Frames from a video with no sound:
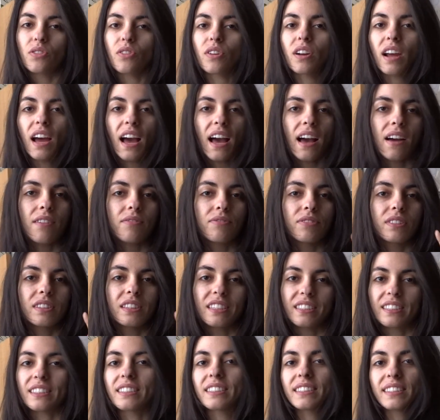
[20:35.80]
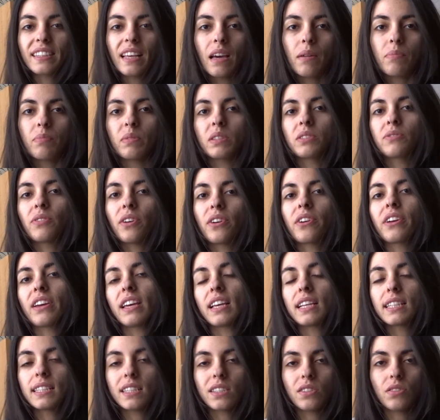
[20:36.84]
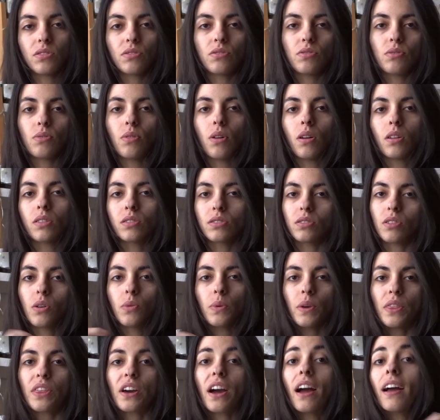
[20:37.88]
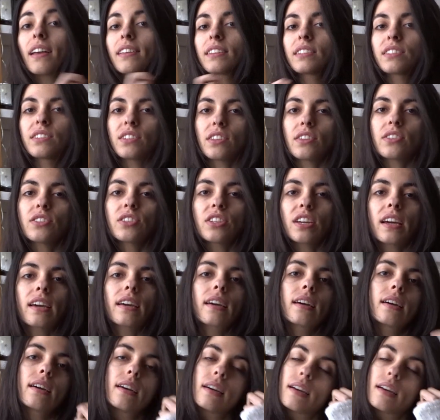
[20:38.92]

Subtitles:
don't have, this step is very easy to do also with hand stitching.